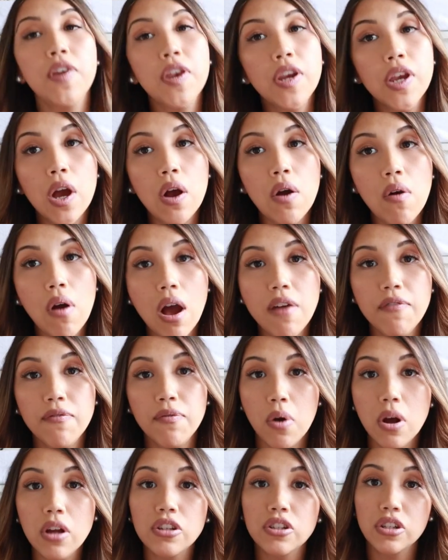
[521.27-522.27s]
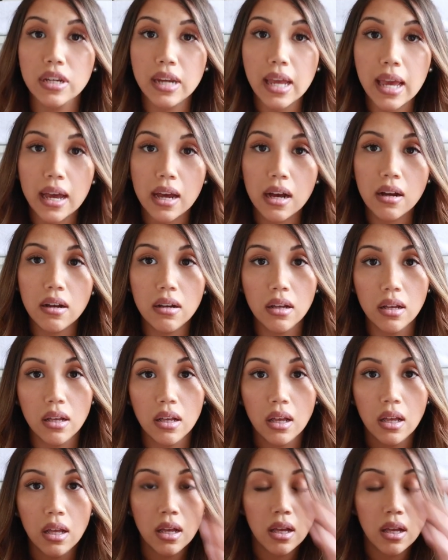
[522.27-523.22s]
video I've watched now,